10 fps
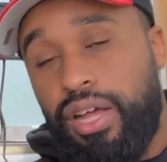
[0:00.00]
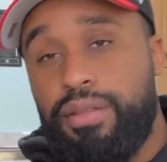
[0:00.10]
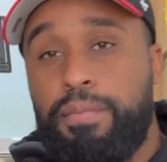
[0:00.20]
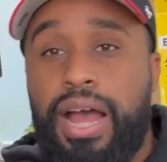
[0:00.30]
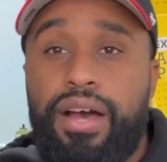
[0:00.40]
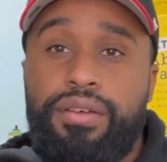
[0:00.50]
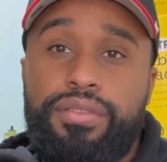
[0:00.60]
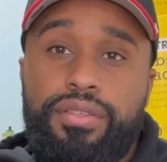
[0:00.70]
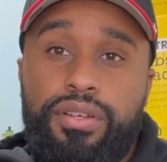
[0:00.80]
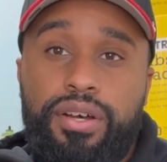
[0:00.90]
on the
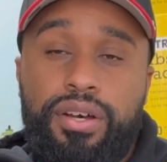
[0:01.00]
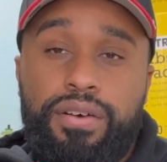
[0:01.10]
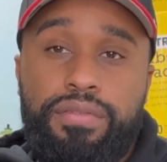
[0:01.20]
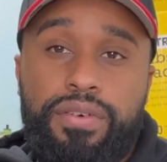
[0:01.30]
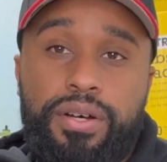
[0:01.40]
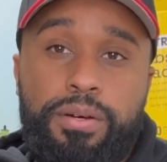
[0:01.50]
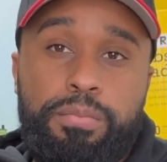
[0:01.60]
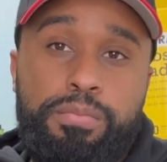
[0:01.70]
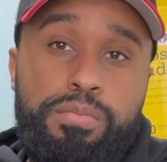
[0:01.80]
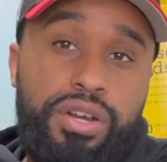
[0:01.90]
mouth of
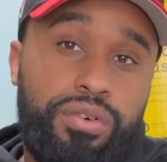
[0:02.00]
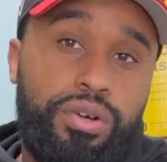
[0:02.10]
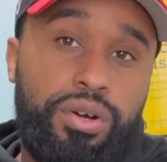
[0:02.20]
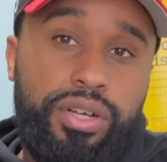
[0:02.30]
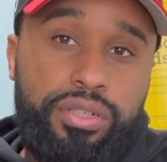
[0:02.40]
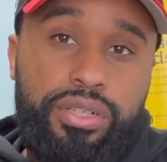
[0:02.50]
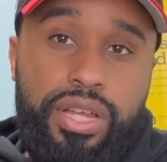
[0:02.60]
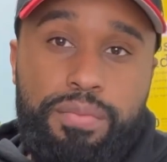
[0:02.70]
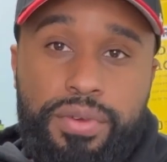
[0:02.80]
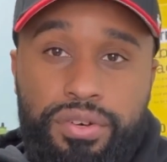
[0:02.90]
mineral oil.
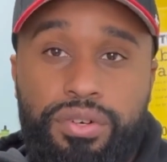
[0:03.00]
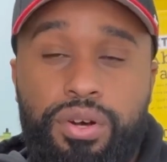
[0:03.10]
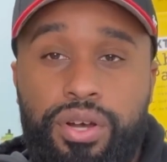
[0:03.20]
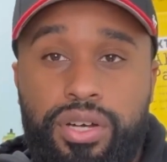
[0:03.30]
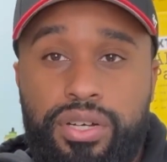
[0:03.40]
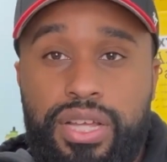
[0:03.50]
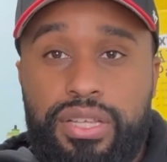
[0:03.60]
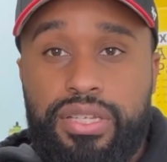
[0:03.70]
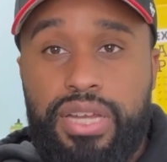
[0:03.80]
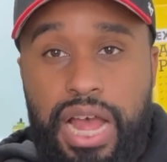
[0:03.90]
And mineral oil
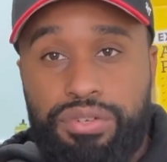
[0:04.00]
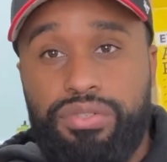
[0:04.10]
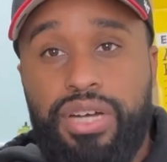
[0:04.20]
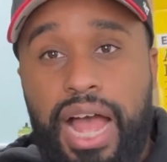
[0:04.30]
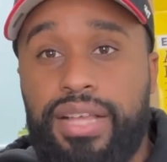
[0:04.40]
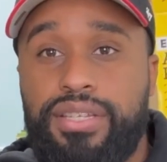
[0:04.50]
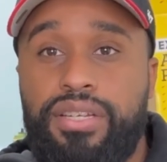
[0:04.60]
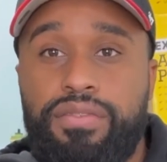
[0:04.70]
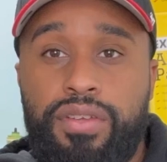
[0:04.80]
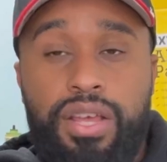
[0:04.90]
is a natural
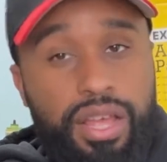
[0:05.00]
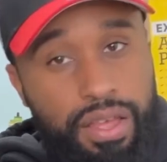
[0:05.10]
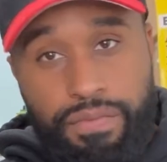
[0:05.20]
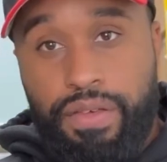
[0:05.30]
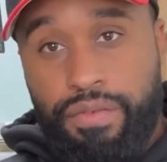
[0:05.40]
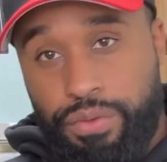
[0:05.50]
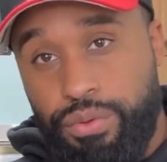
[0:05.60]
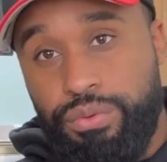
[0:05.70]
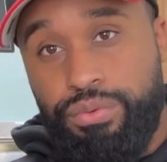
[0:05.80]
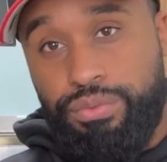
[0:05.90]
laxative. If
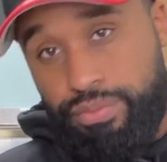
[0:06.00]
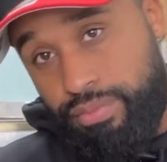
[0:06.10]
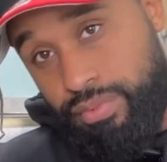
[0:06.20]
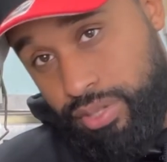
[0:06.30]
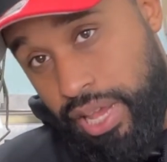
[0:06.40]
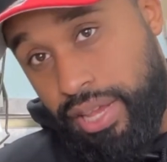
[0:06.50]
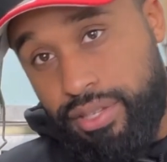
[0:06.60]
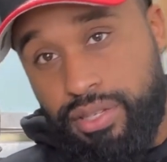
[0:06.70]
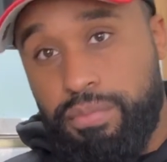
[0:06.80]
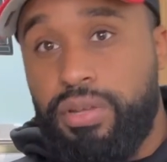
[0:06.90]
you take
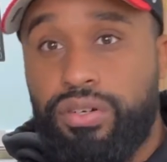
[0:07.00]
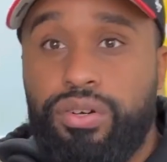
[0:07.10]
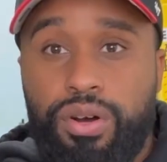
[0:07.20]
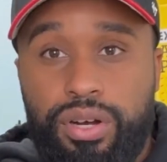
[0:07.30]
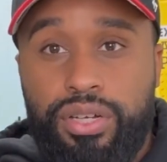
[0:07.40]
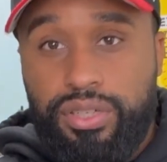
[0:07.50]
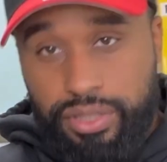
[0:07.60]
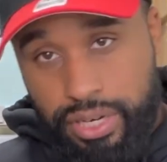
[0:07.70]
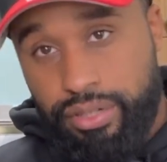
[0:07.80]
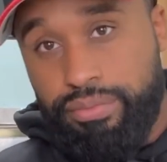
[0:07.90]
some mineral
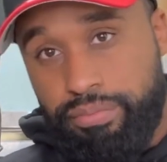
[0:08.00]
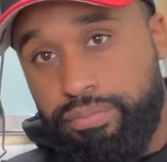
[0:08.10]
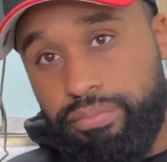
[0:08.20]
oil, it'll